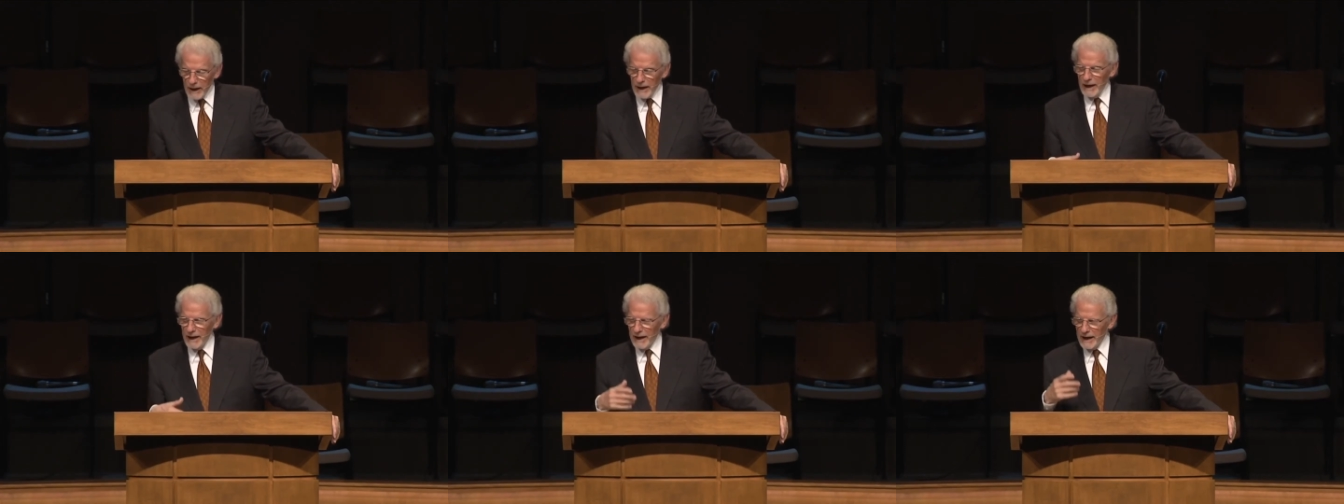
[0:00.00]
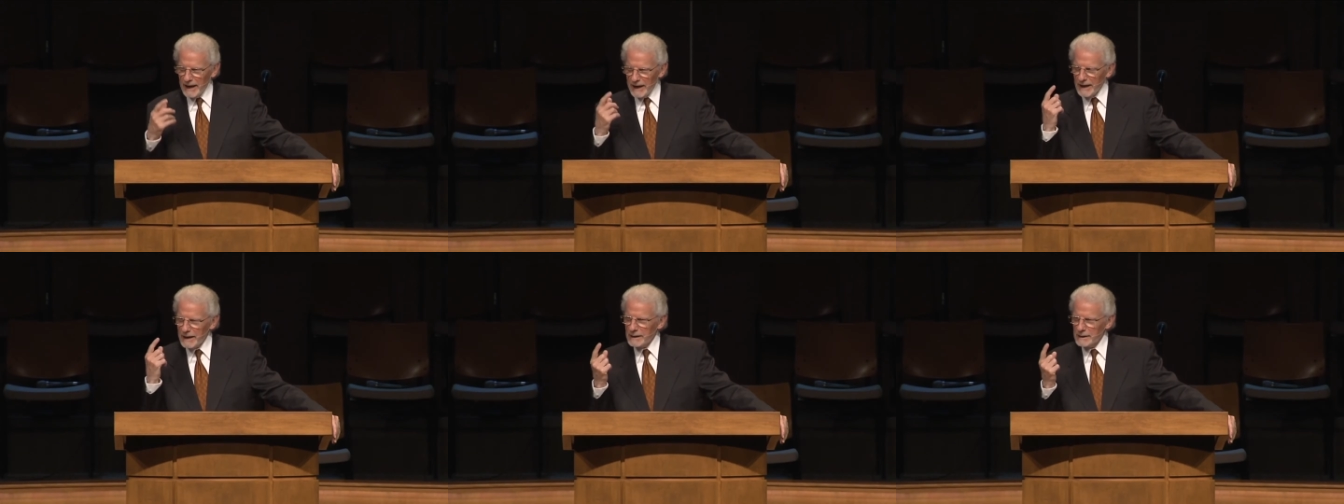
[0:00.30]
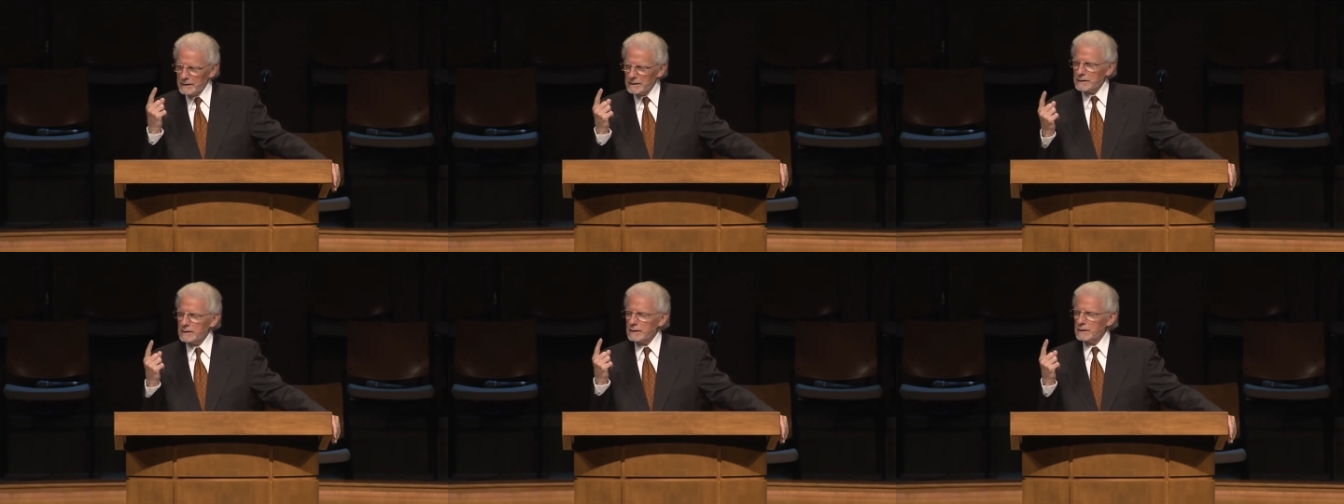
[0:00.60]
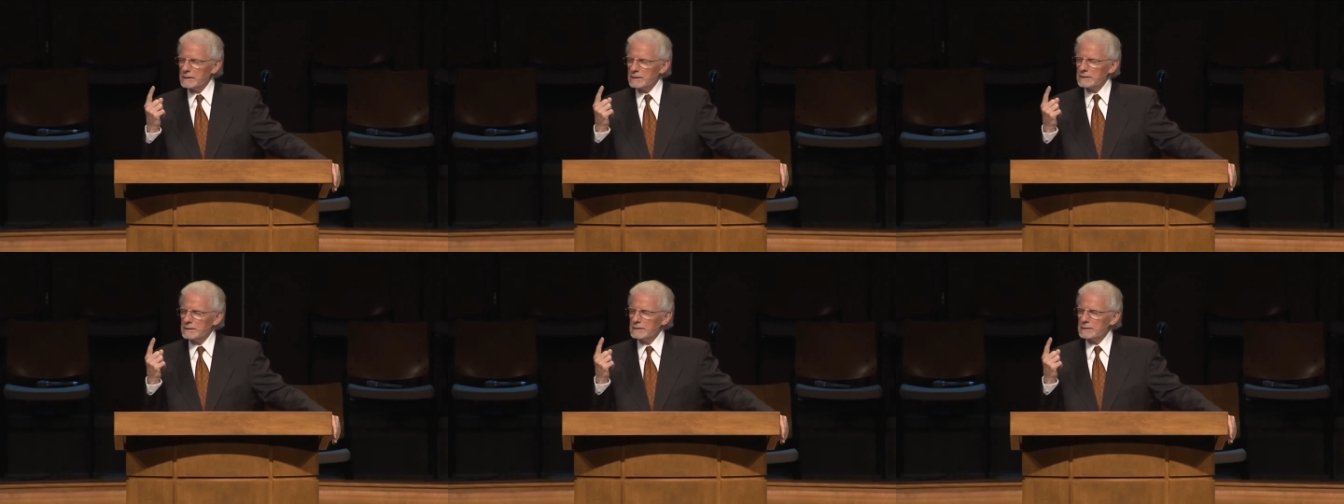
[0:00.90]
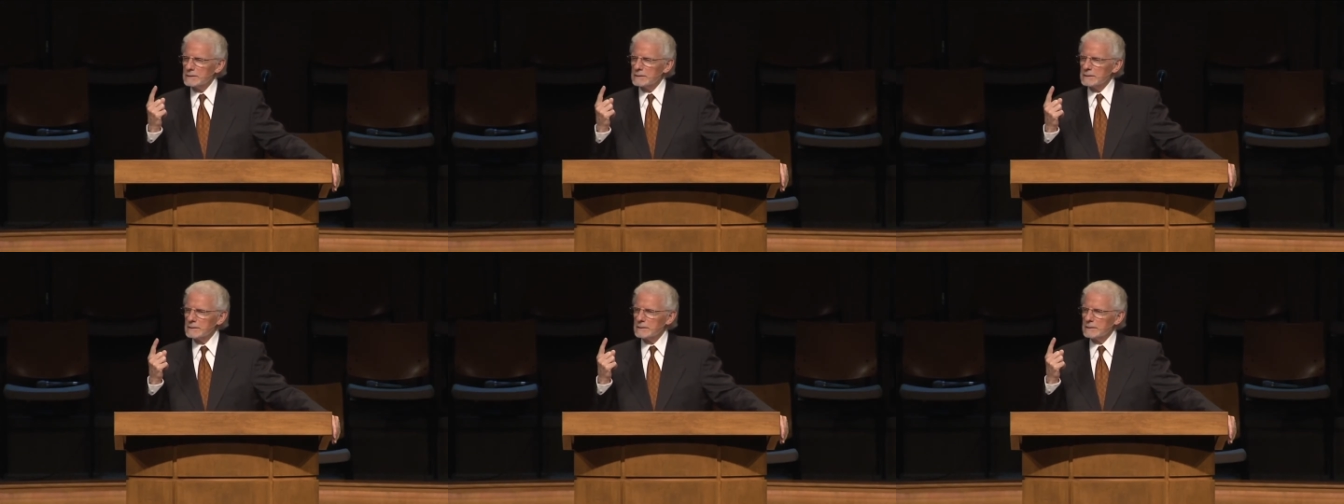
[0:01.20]
And,
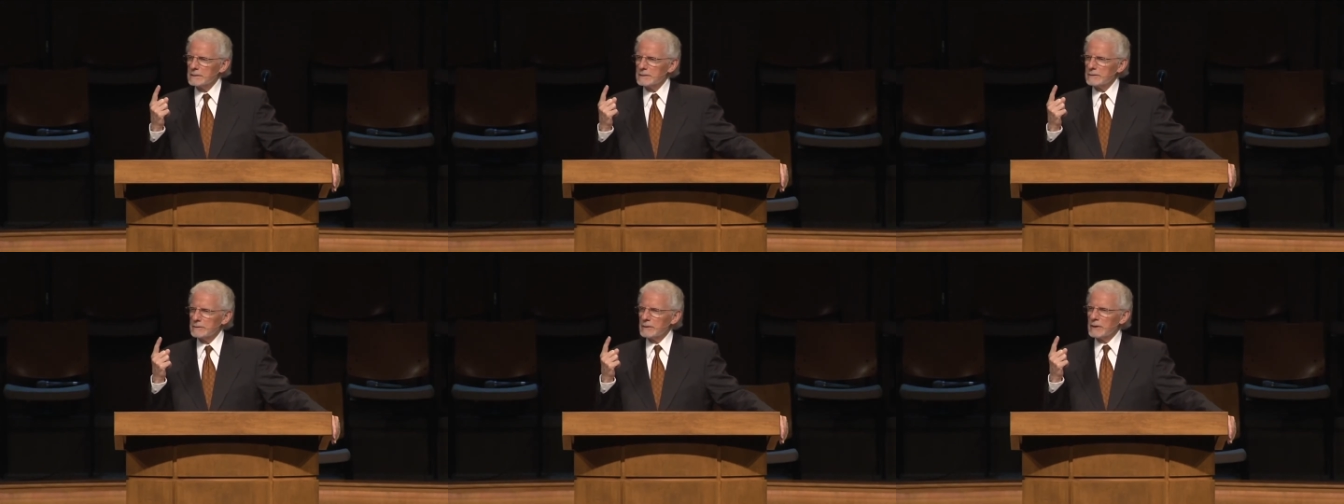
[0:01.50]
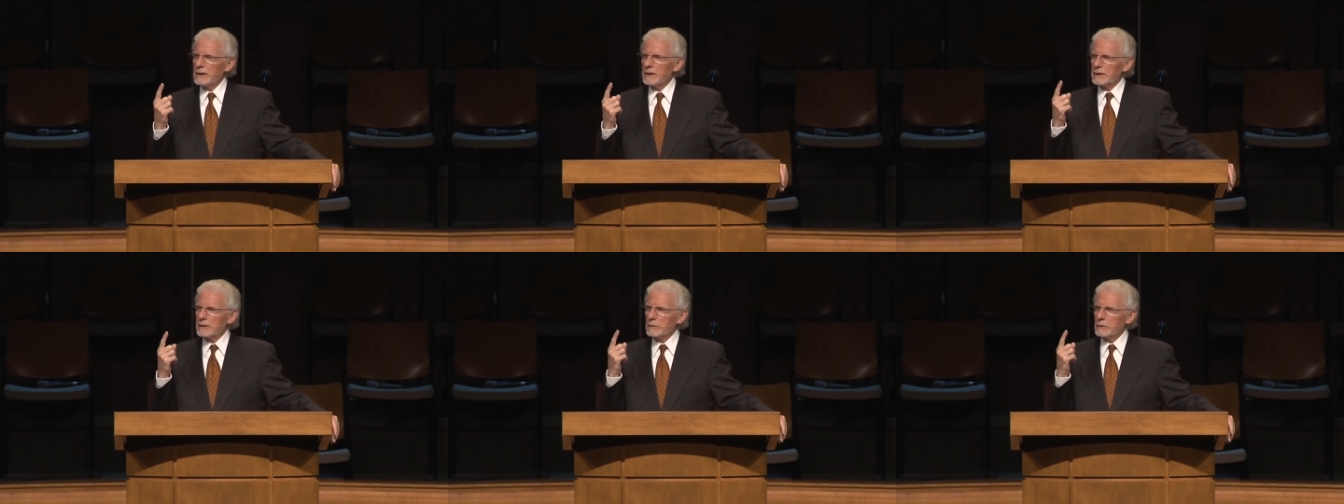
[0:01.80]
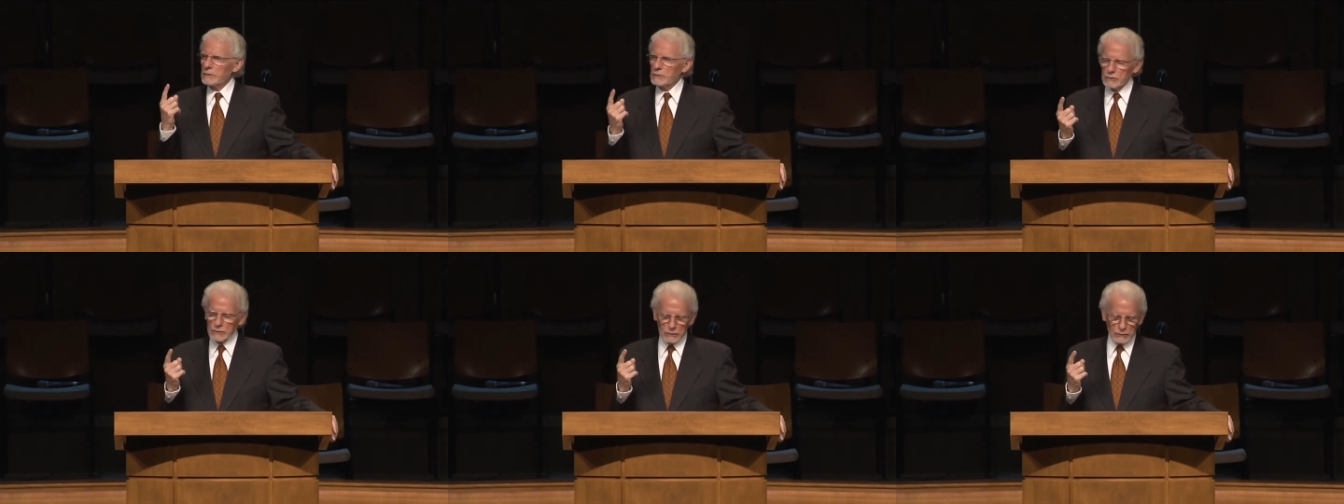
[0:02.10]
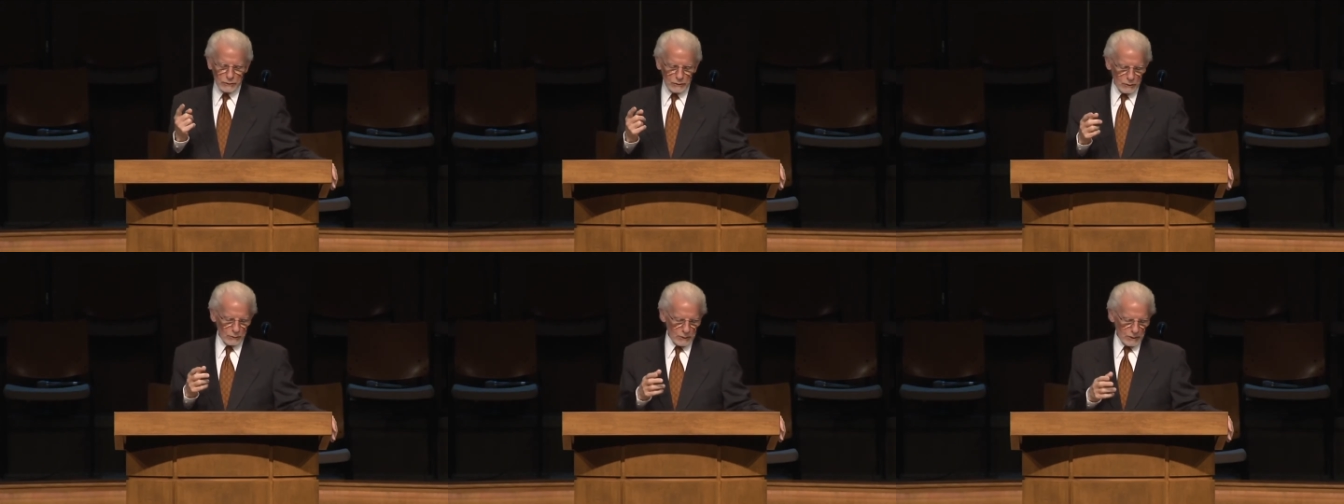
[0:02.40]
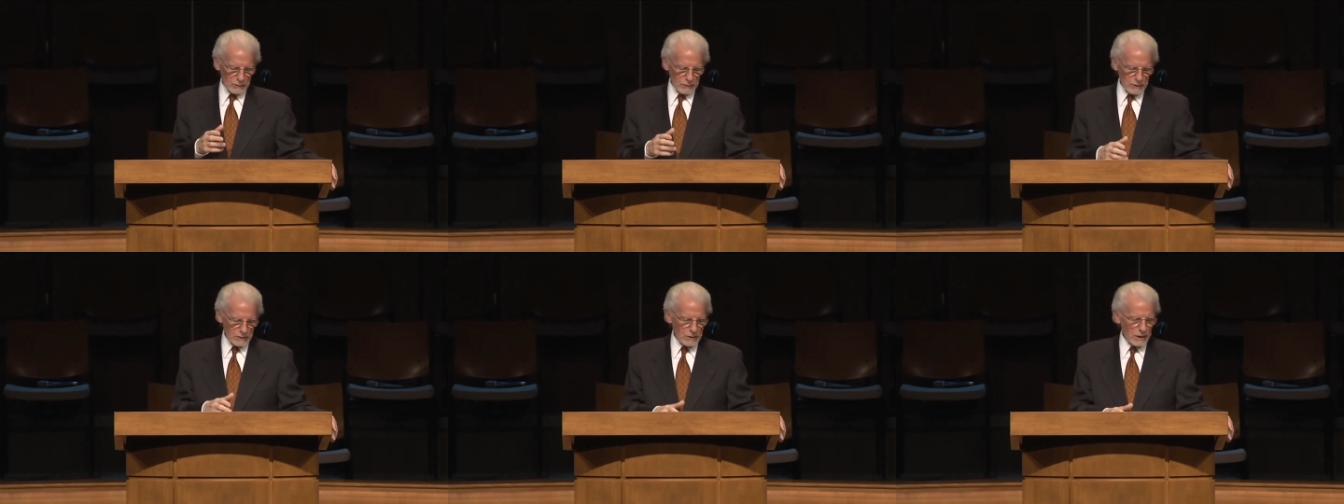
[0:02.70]
very crucial to
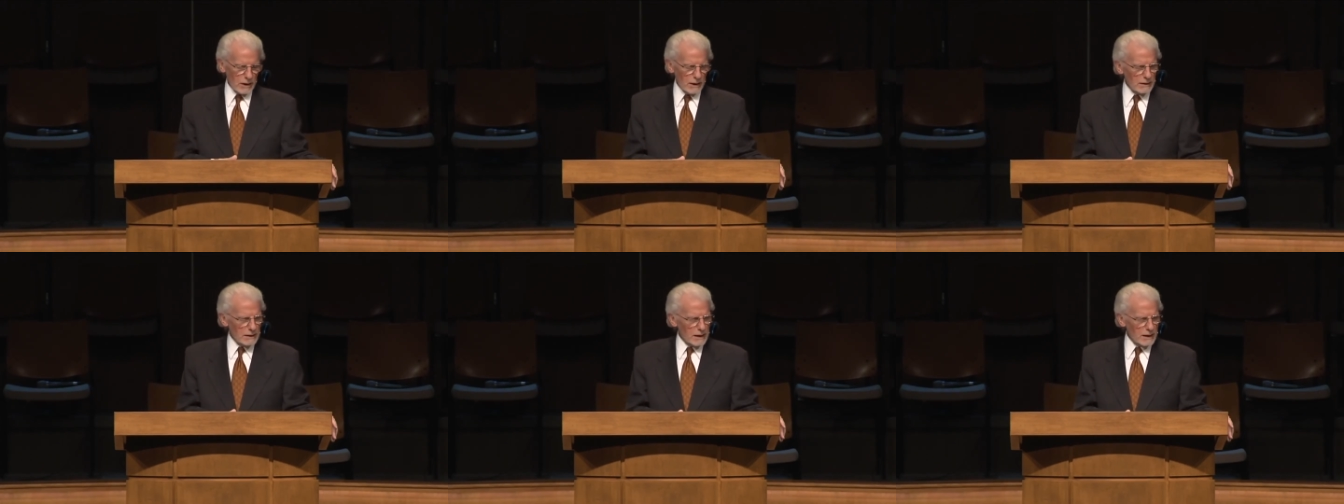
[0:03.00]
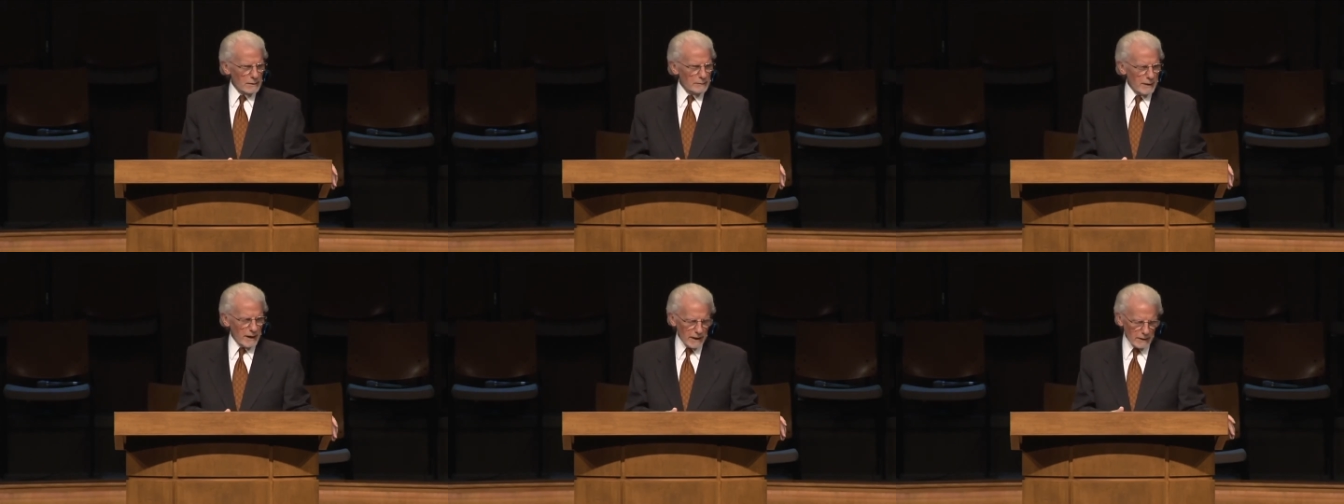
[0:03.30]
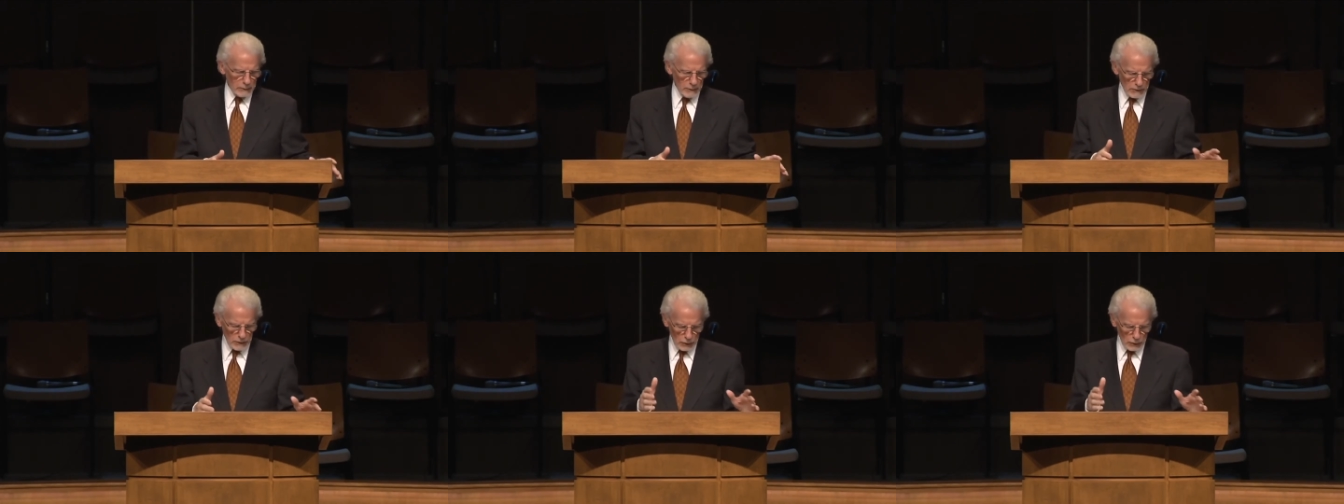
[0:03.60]
what we're talking about,